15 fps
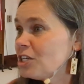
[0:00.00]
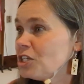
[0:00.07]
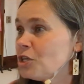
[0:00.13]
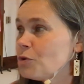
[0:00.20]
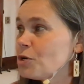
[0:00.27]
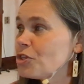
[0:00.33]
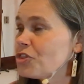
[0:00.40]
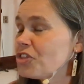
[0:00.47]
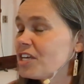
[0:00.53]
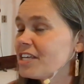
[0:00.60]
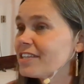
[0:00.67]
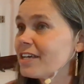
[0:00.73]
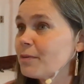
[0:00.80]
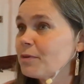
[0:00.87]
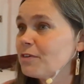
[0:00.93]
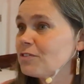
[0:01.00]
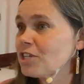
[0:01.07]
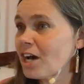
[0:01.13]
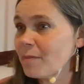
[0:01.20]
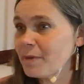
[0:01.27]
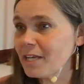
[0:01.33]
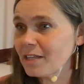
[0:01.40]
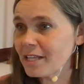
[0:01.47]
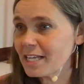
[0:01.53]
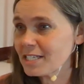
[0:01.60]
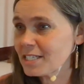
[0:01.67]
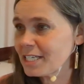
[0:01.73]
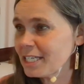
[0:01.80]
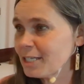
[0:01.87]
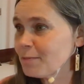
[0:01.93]
You would think that would have taught me a
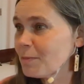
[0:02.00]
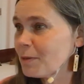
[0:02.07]
lesson,